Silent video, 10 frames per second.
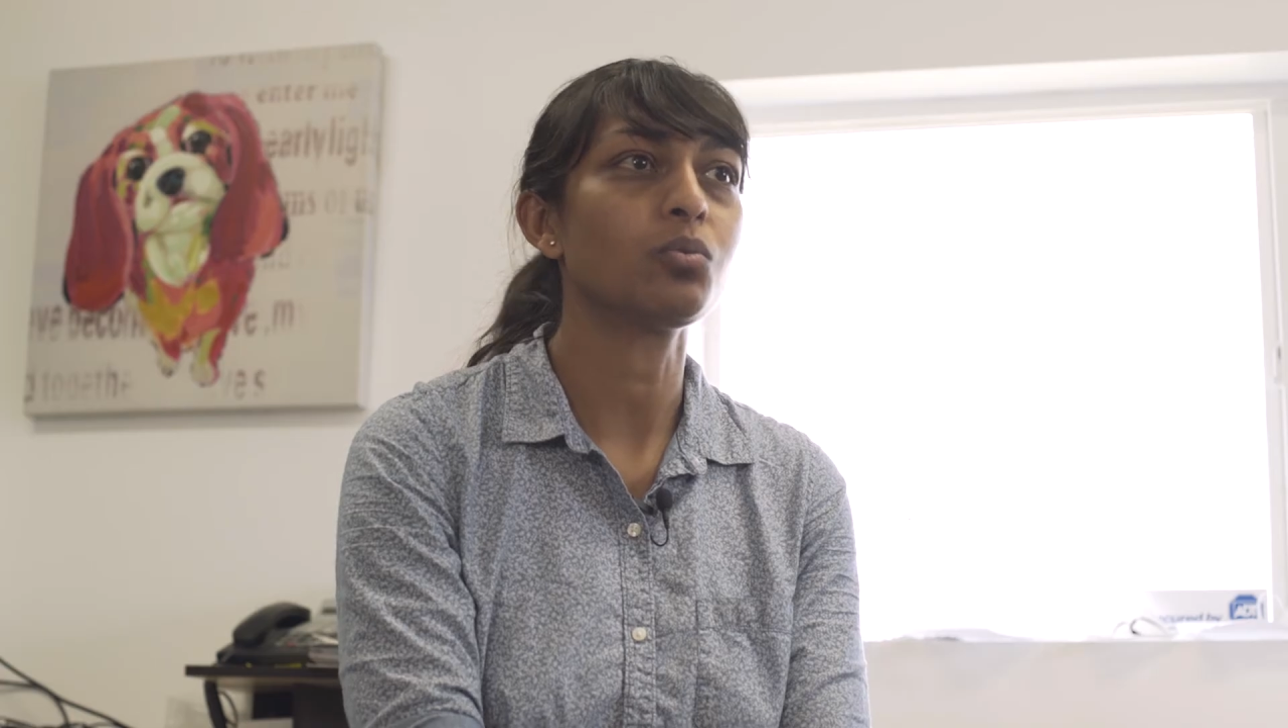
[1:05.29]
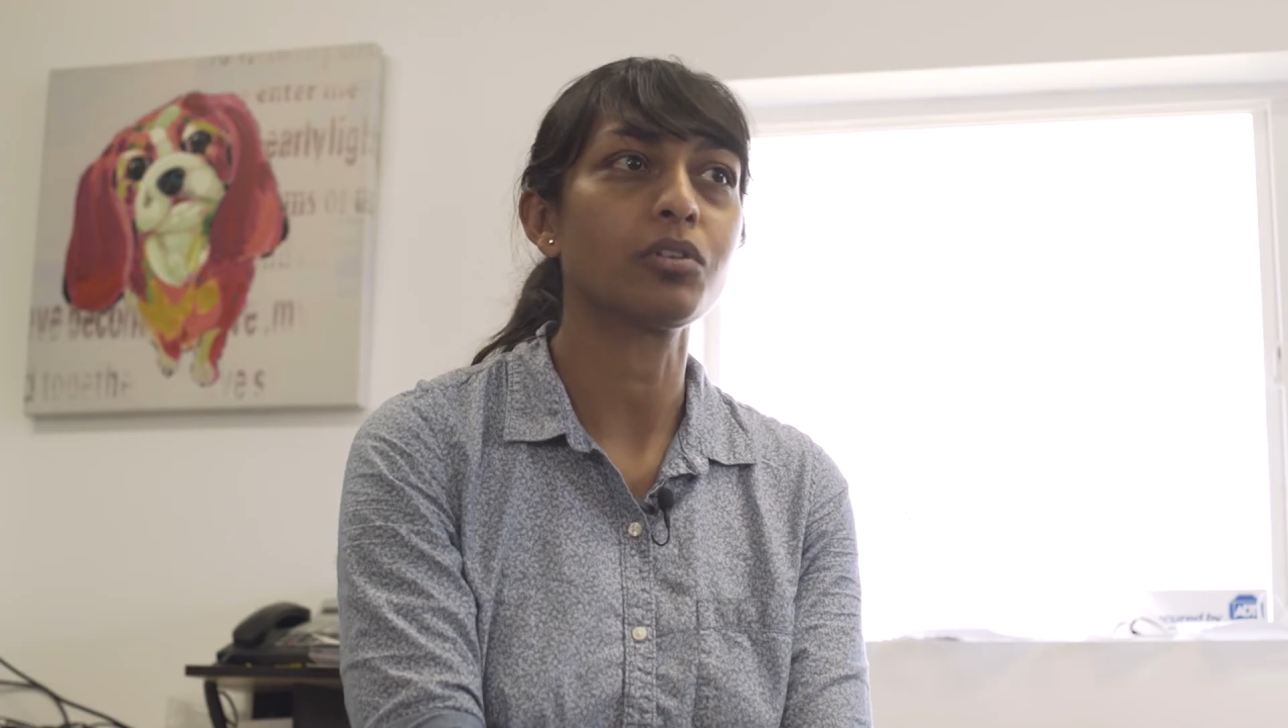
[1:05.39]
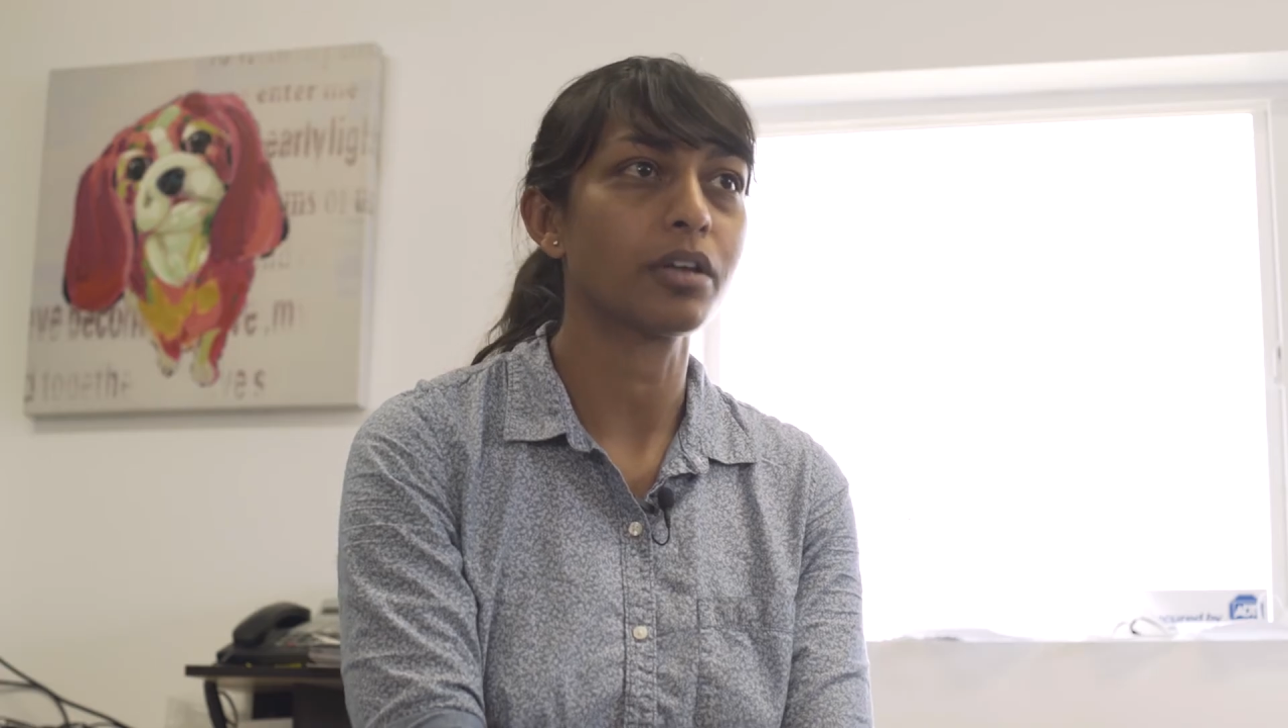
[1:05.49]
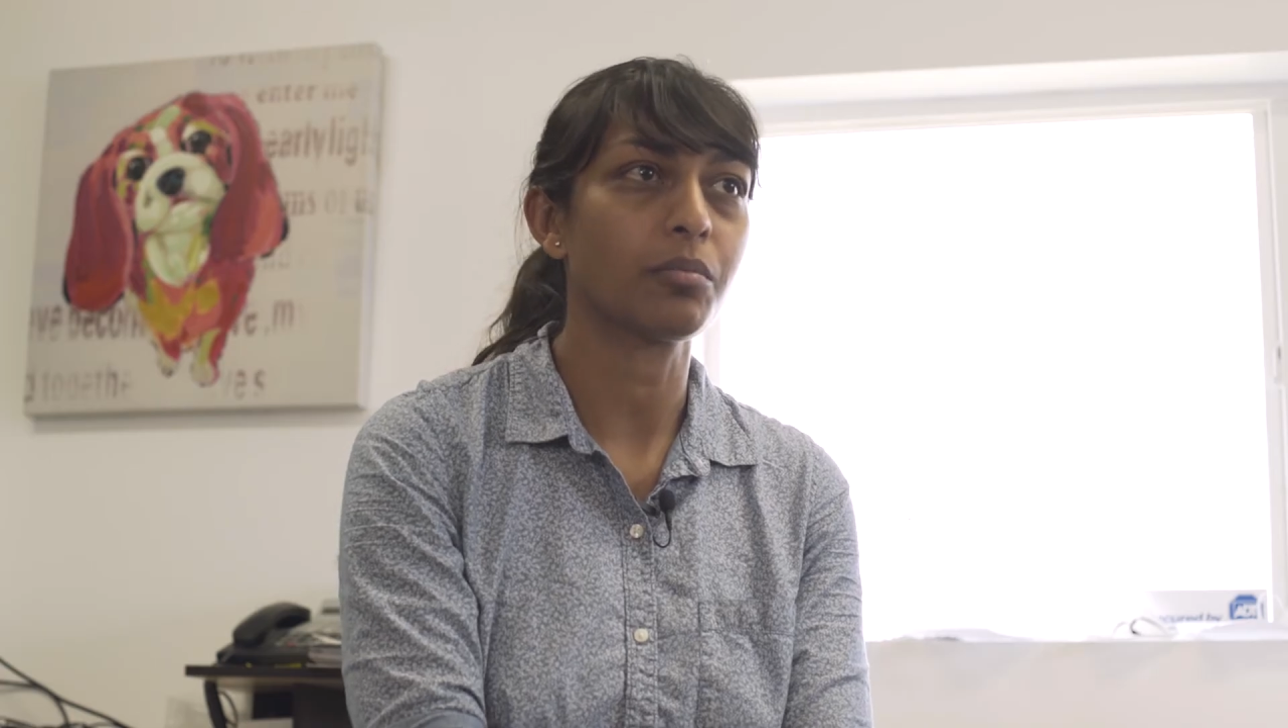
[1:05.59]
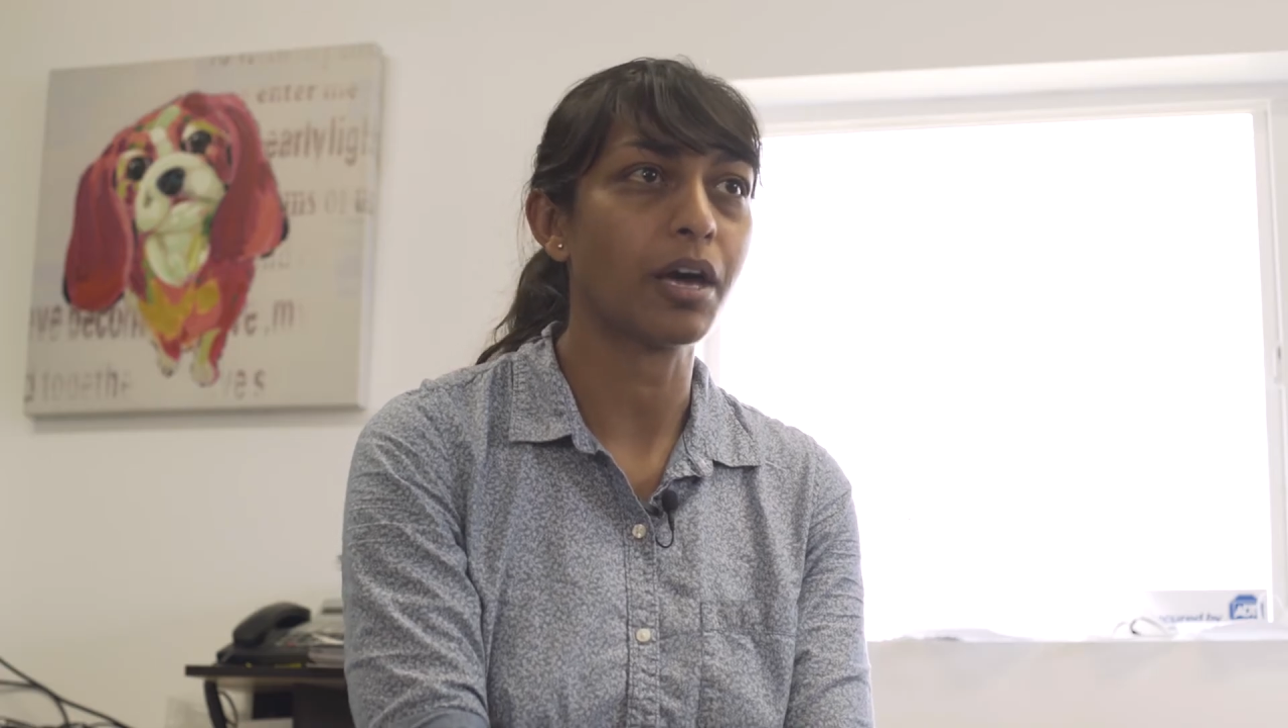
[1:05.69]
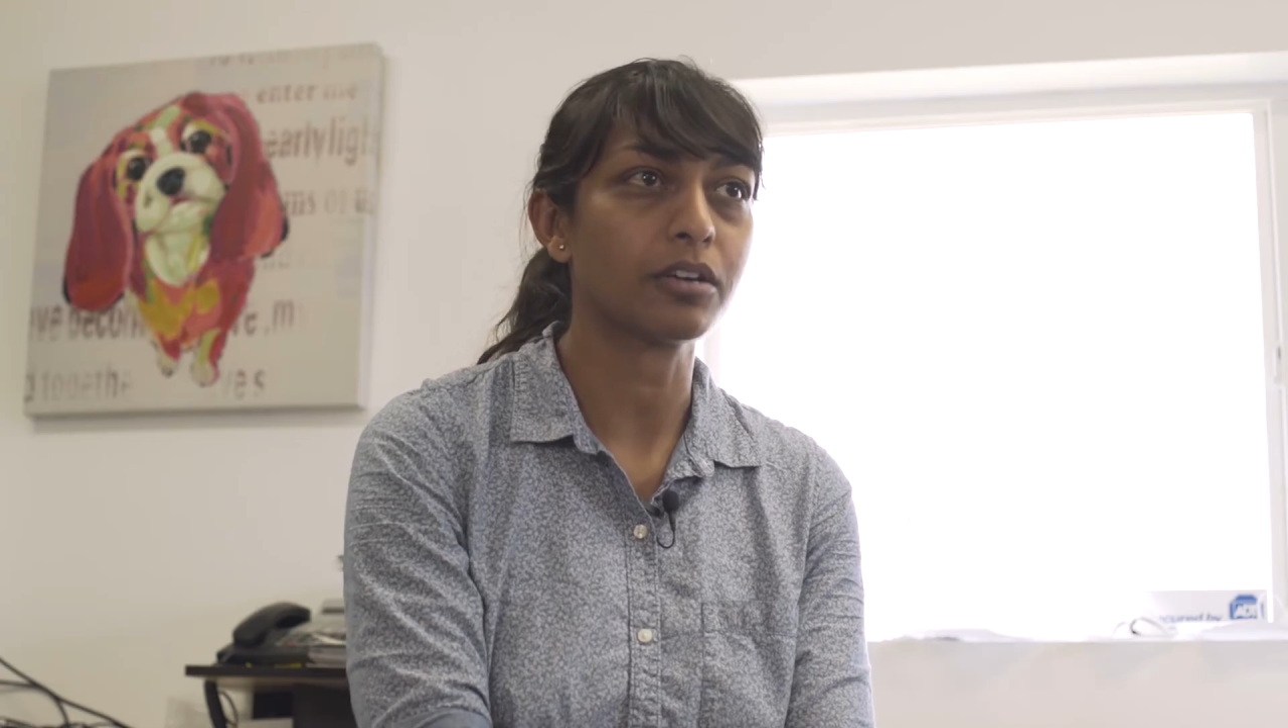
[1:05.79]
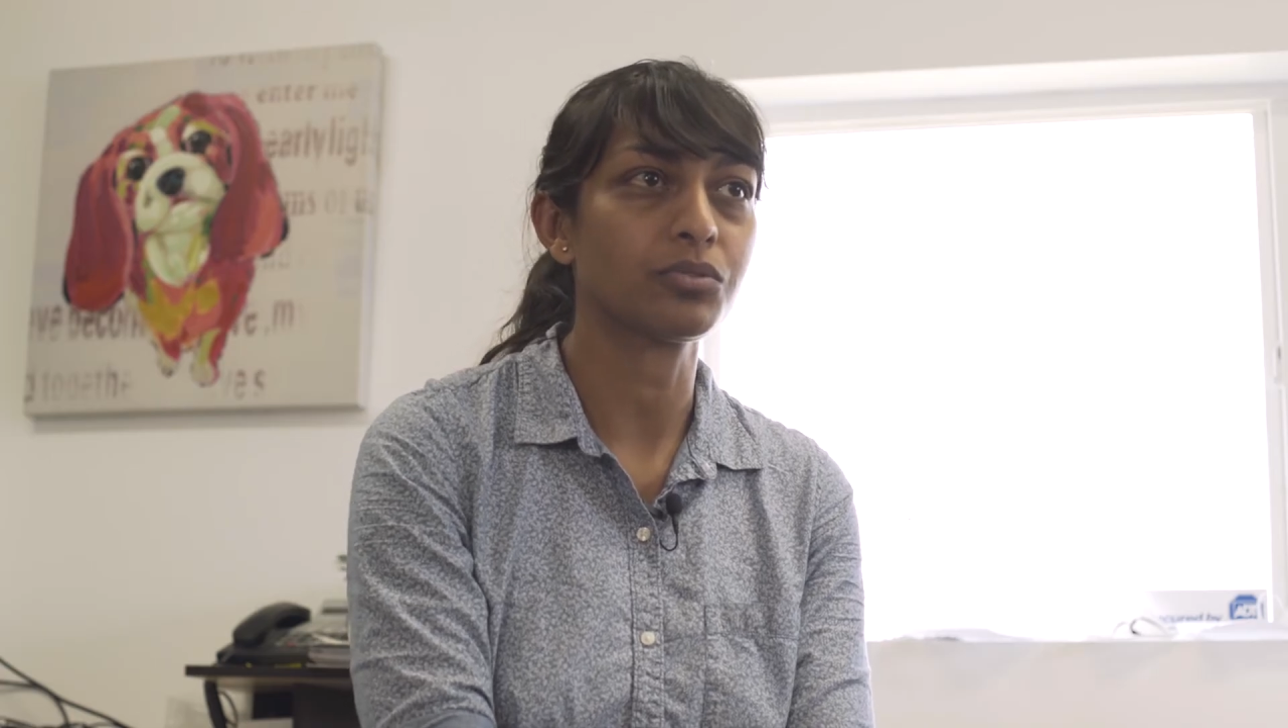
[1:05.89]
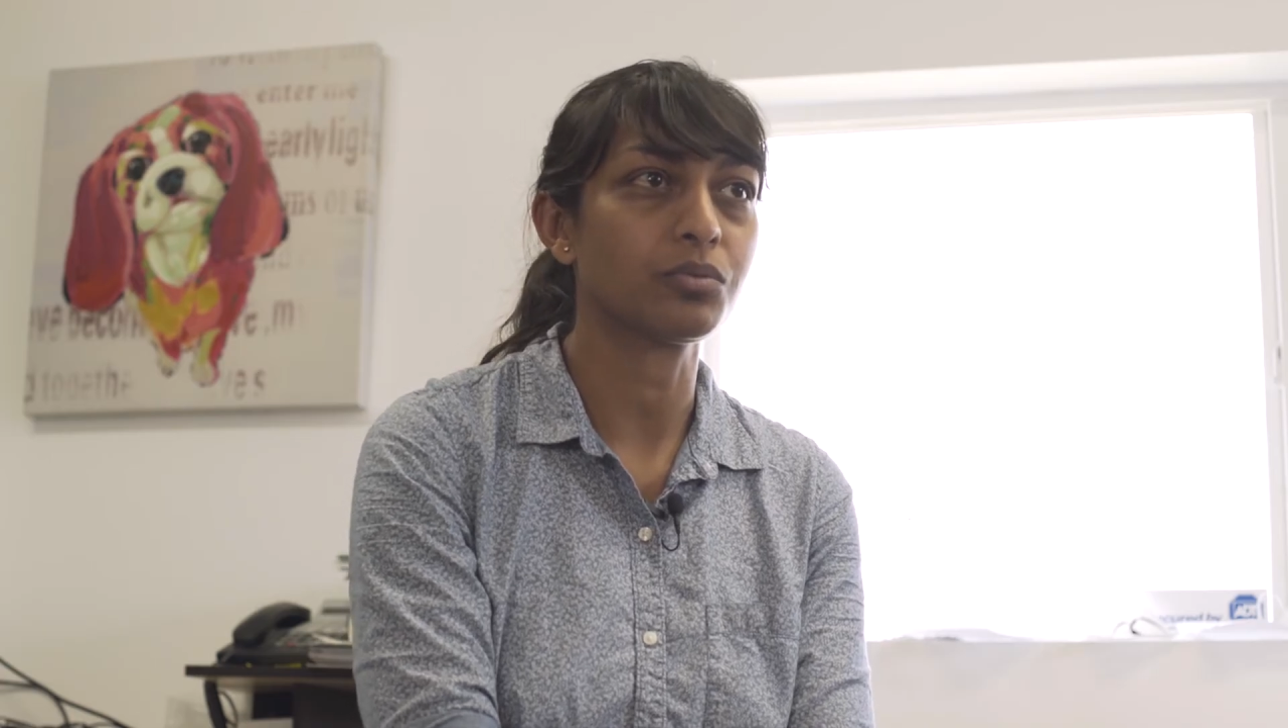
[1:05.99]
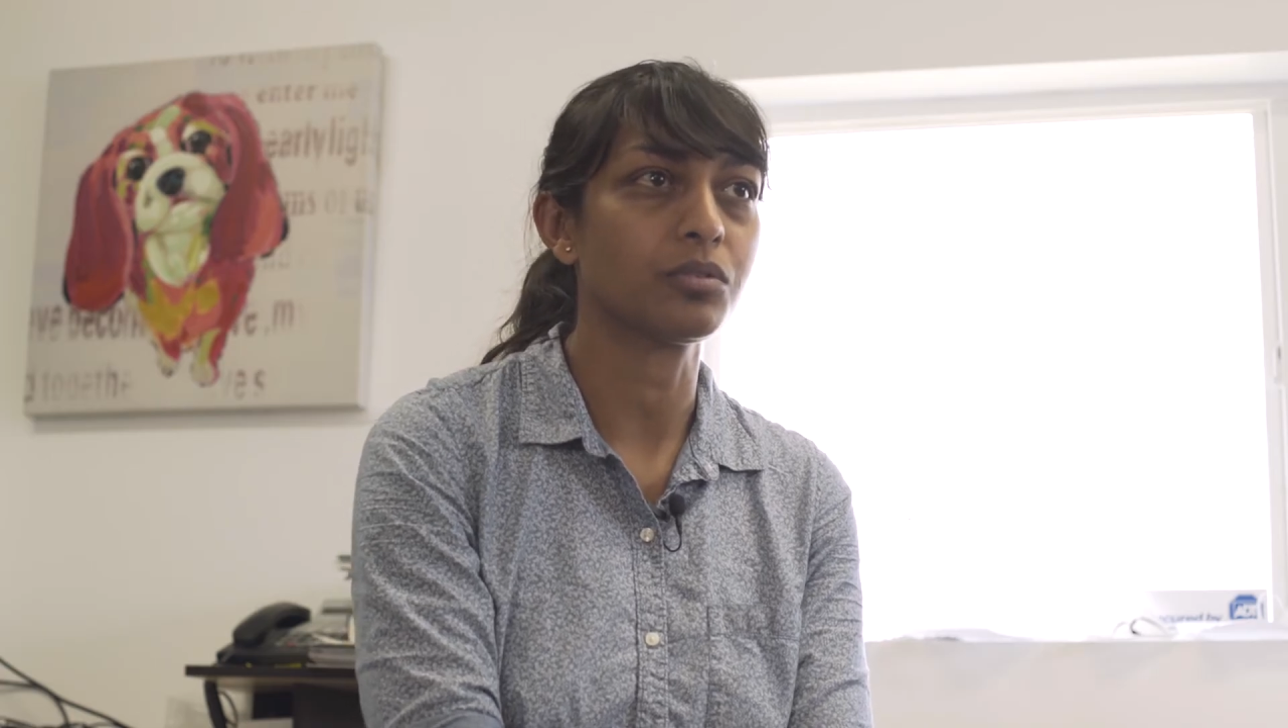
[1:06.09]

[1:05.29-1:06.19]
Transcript: we'll get back to